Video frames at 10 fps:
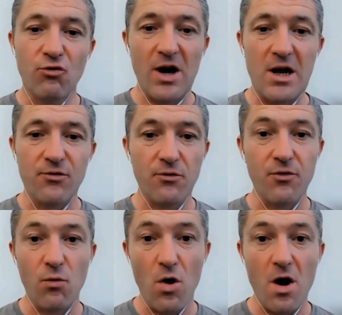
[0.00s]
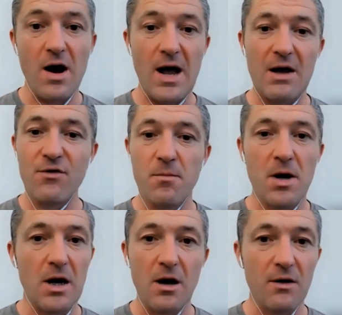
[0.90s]
grateful for what I have in
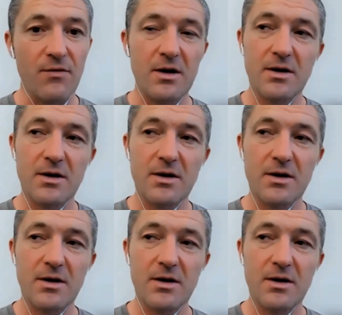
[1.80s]
my life.